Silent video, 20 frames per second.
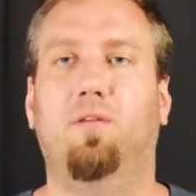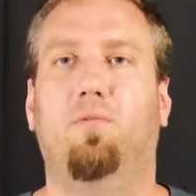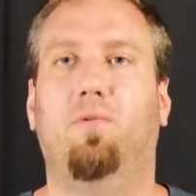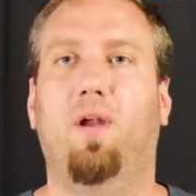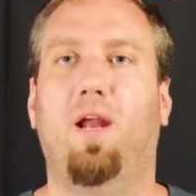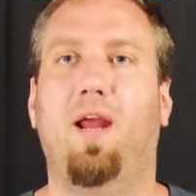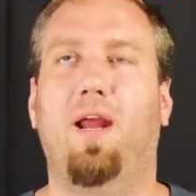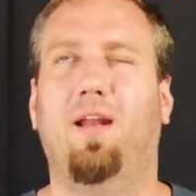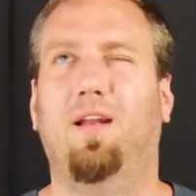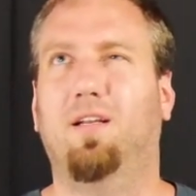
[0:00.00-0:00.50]
the
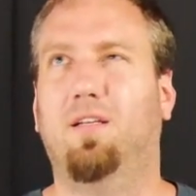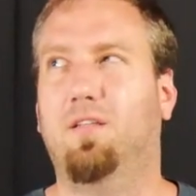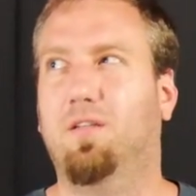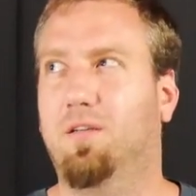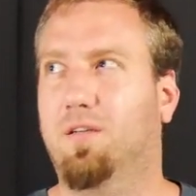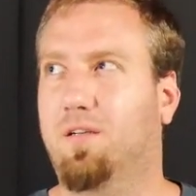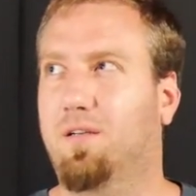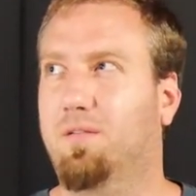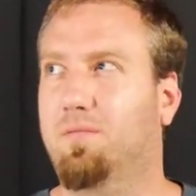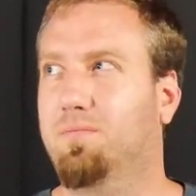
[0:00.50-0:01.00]
RAID. It
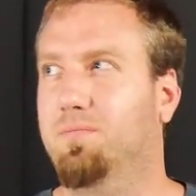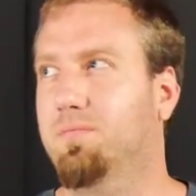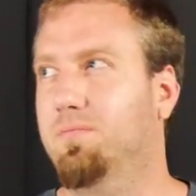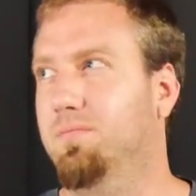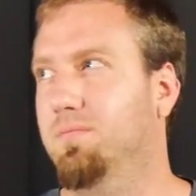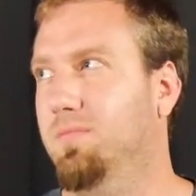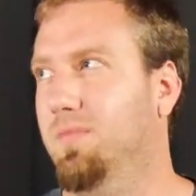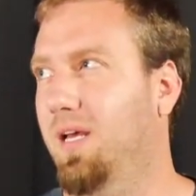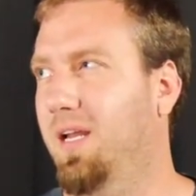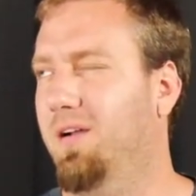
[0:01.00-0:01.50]
took,
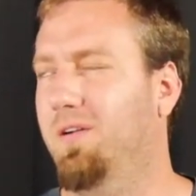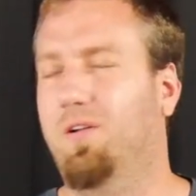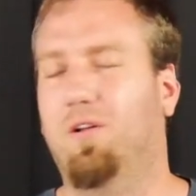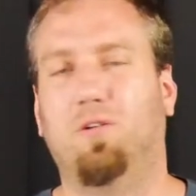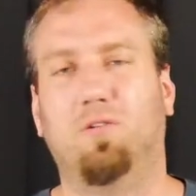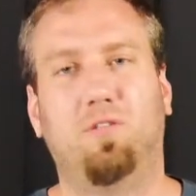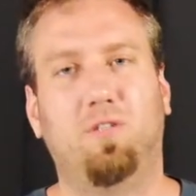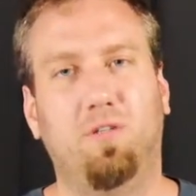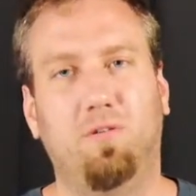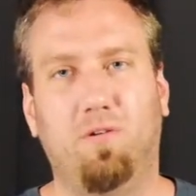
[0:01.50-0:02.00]
I don't know,
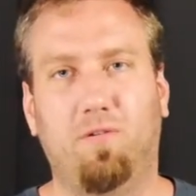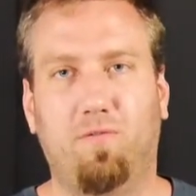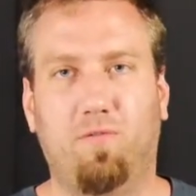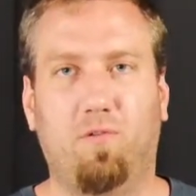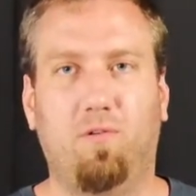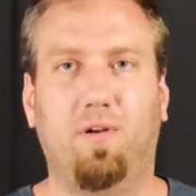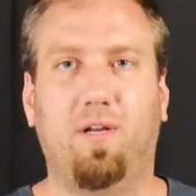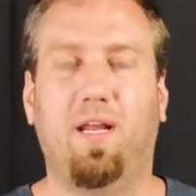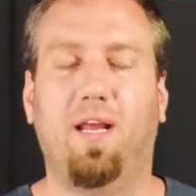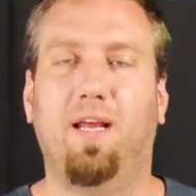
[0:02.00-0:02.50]
2 or
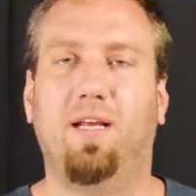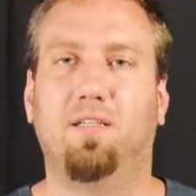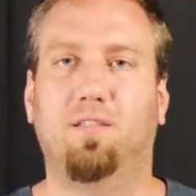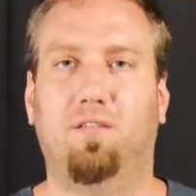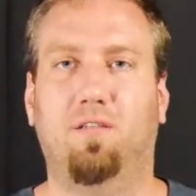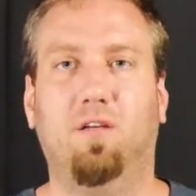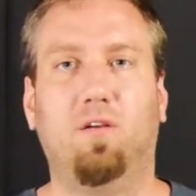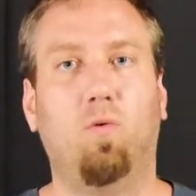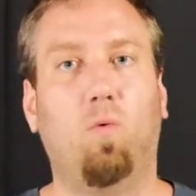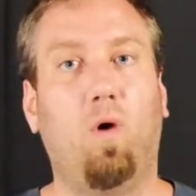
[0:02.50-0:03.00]
4 days.
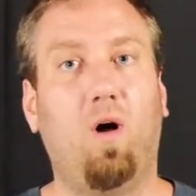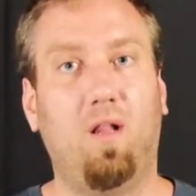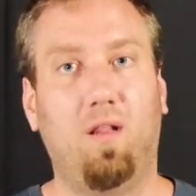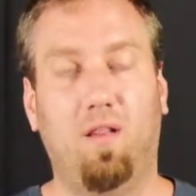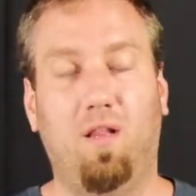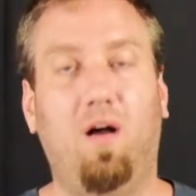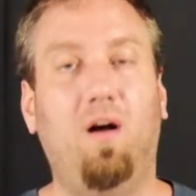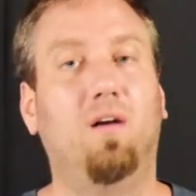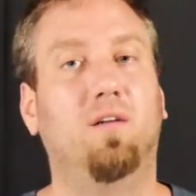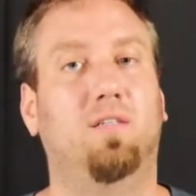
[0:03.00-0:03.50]
It took a
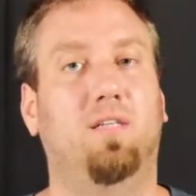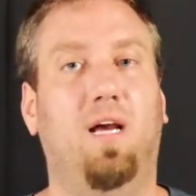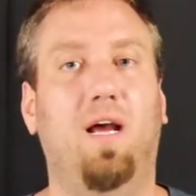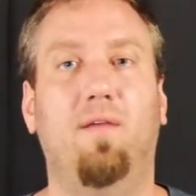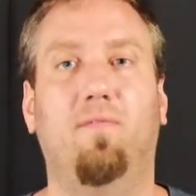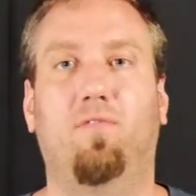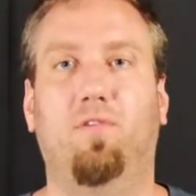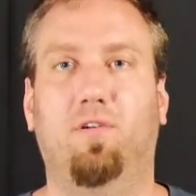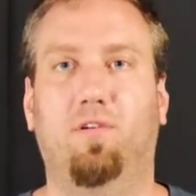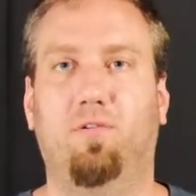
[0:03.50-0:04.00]
long
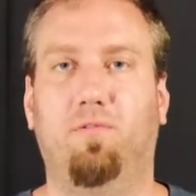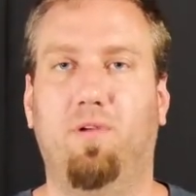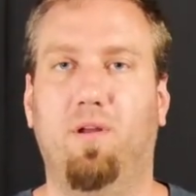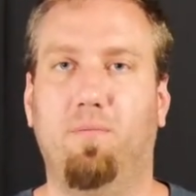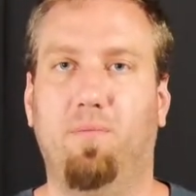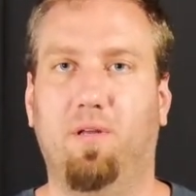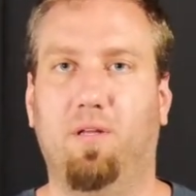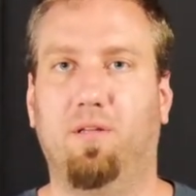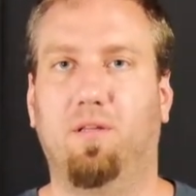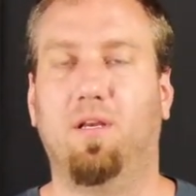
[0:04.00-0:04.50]
time for it to
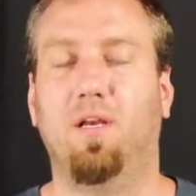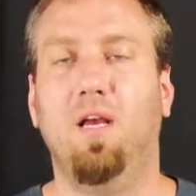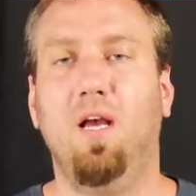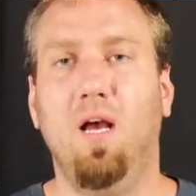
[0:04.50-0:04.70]
rebuild.